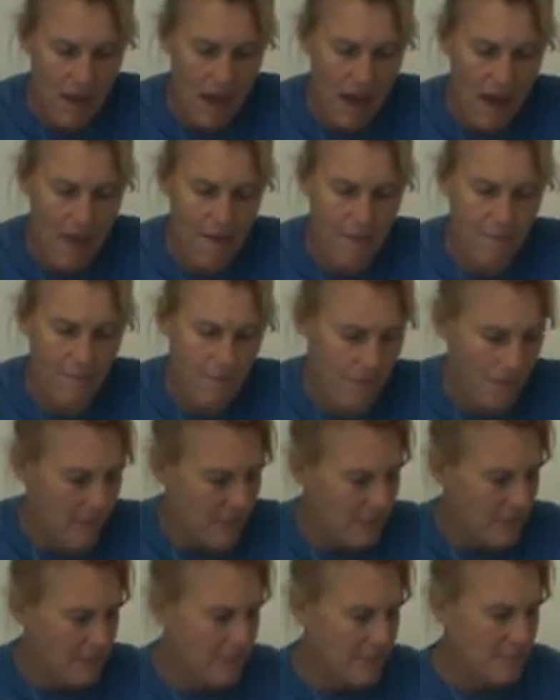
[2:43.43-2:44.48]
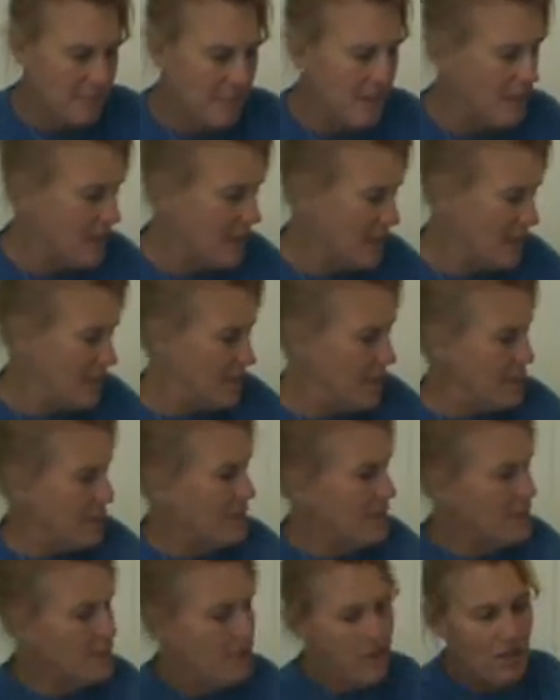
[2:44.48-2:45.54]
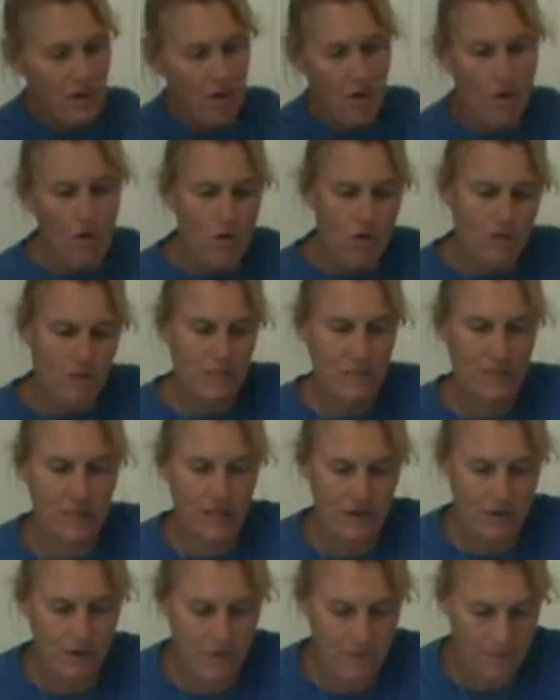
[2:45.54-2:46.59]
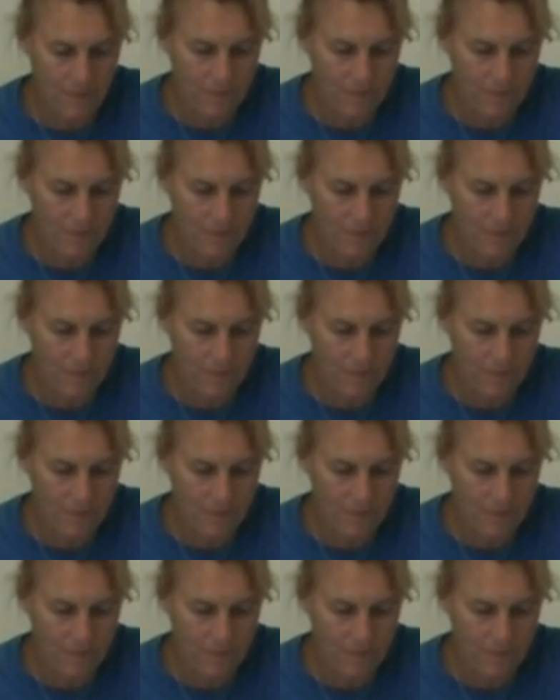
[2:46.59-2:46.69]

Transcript: I've sunken it into the holes here.